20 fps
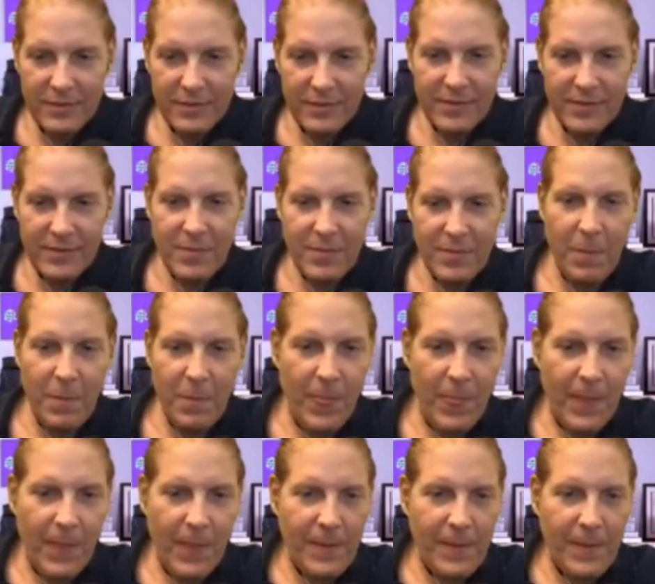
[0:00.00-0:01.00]

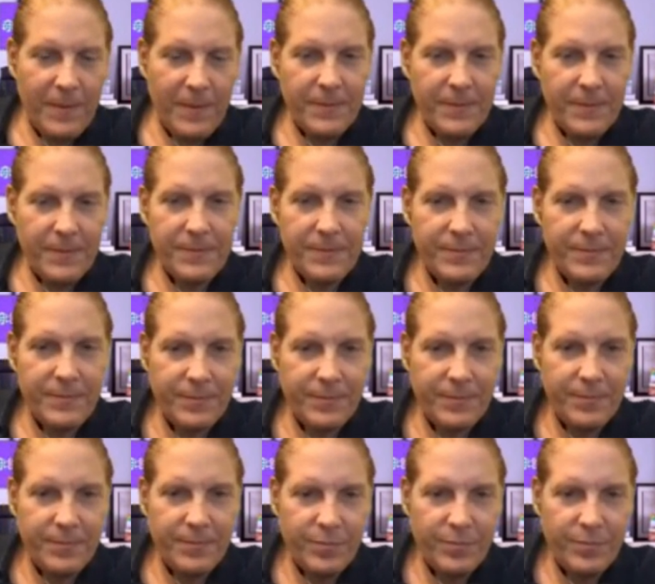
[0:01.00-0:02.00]

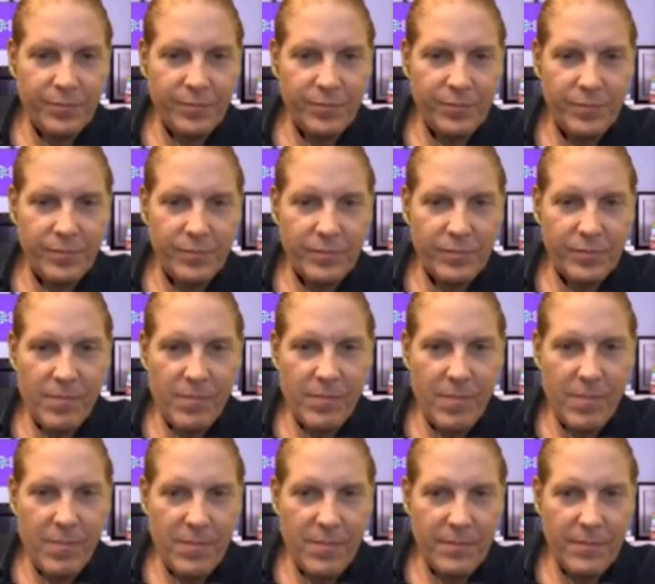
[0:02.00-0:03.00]

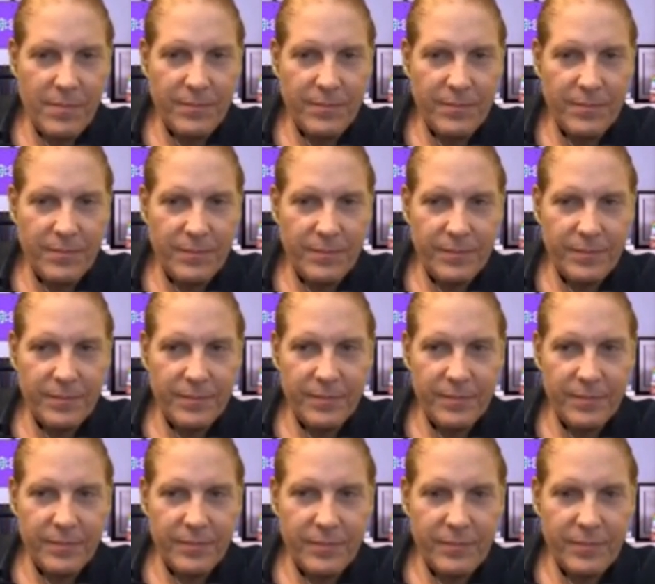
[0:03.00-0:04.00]

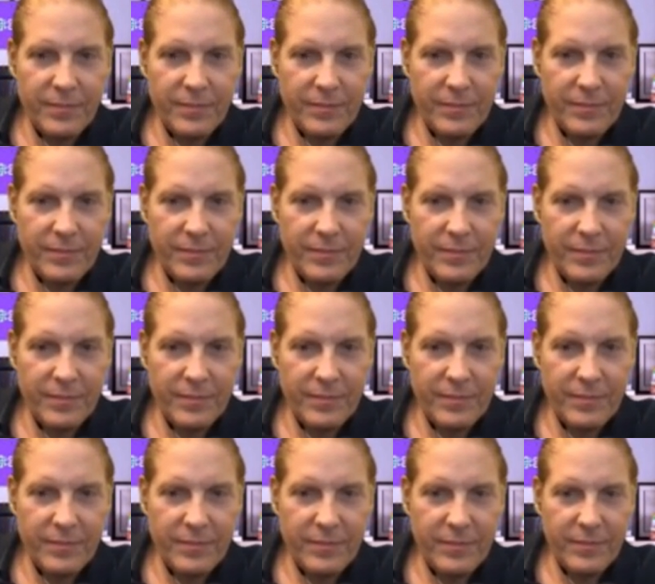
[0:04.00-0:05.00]

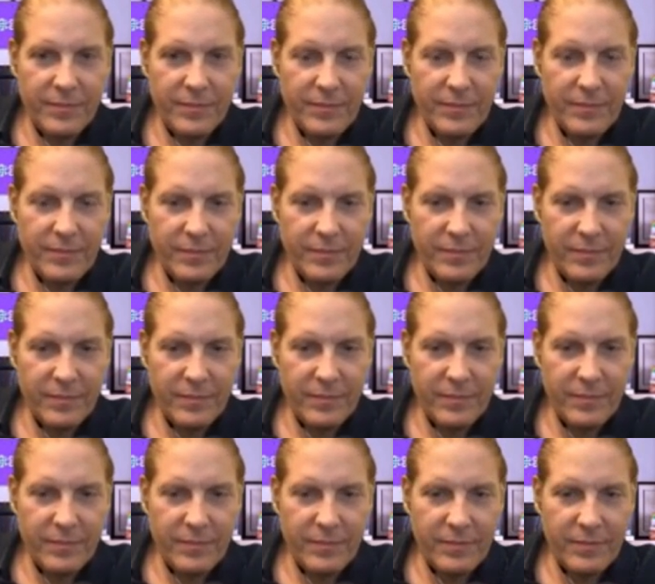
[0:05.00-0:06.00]

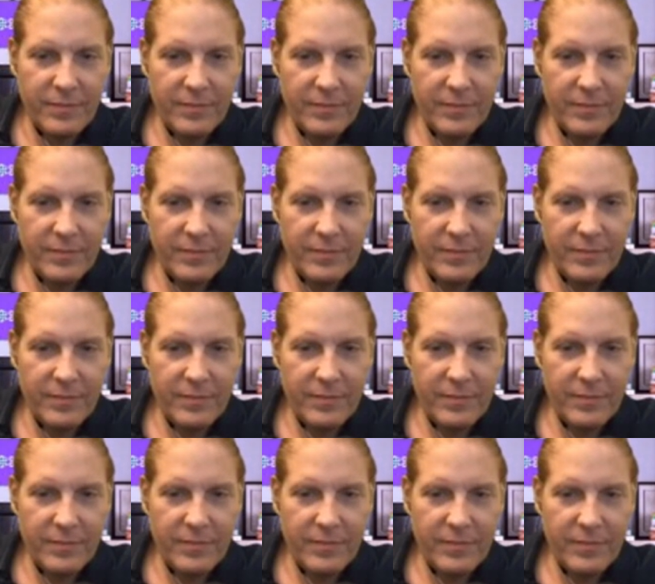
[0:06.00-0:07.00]

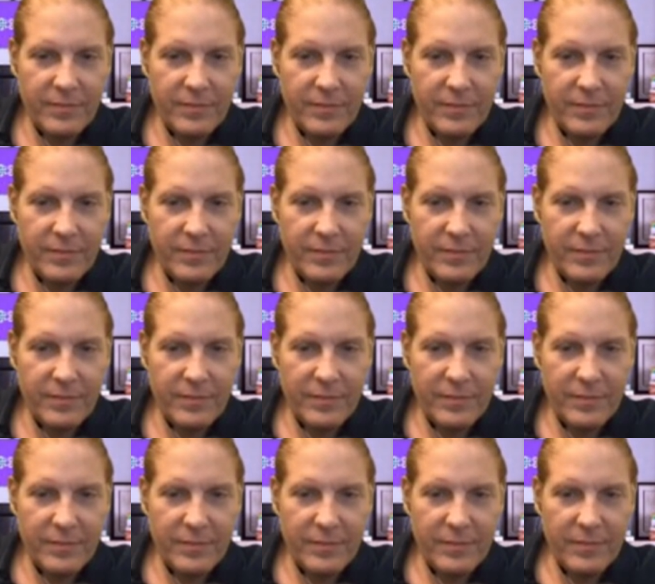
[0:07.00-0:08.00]
The person shown says nothing.